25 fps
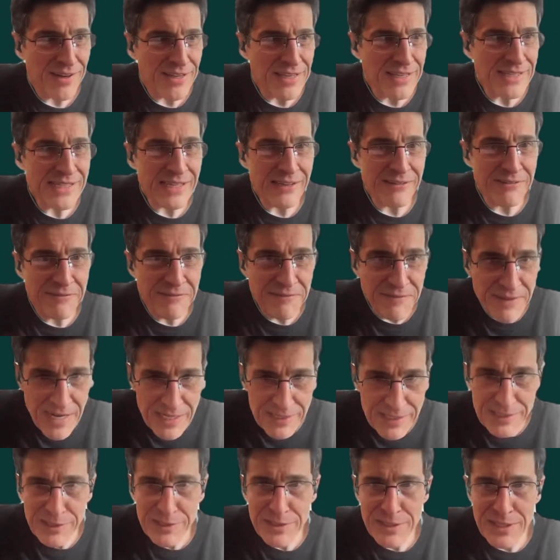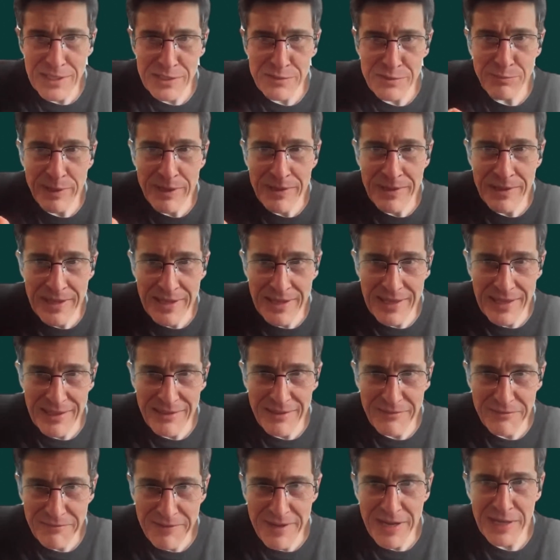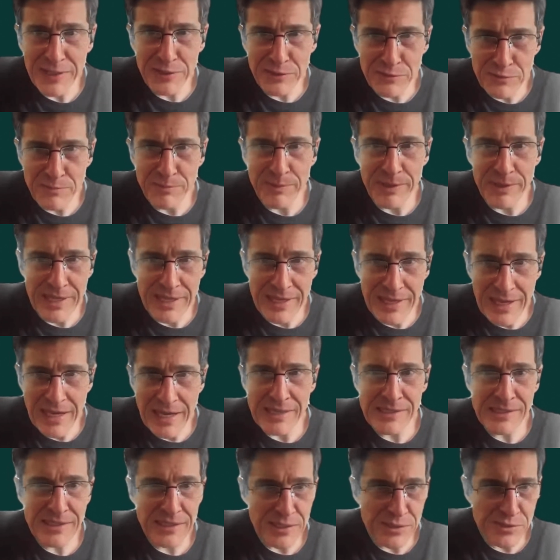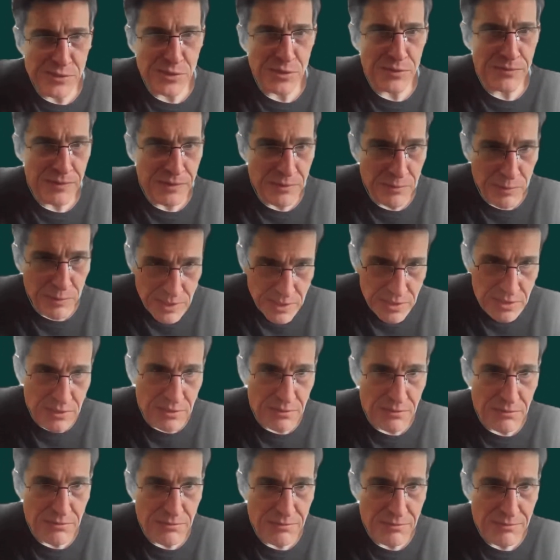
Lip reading: is affected just by the fact of being asked a survey question.